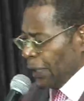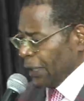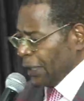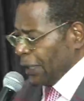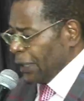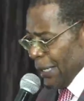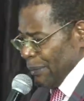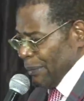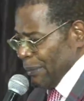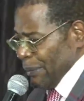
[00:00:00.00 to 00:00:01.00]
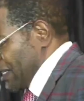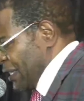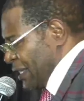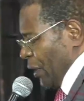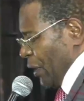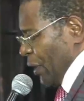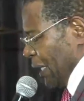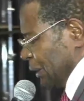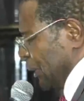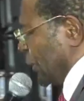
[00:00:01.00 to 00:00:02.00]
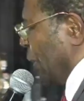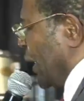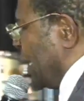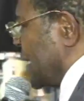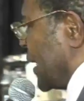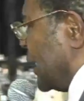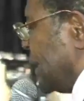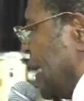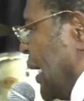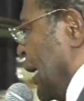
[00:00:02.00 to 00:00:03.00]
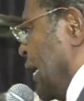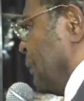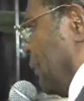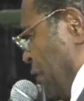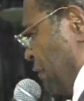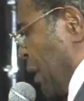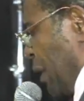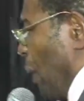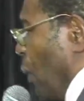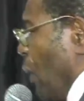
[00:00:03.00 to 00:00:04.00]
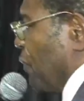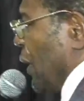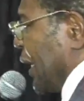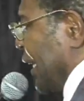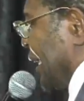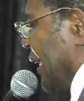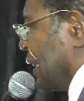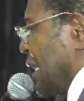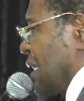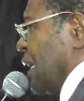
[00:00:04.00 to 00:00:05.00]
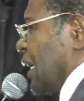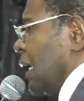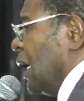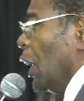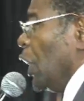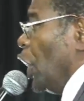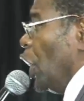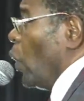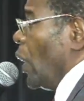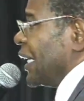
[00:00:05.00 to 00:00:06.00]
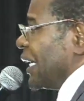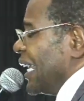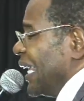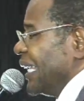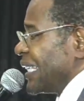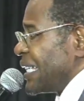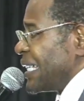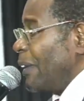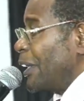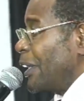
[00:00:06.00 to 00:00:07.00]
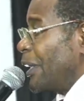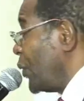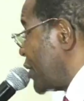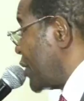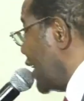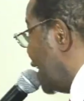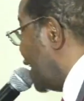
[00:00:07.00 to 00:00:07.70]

a mistake. Many of us think, well, you know what? Ah, me, I'm very powerful. I can heal the sick. No one can heal the sick, but the Holy Ghost can heal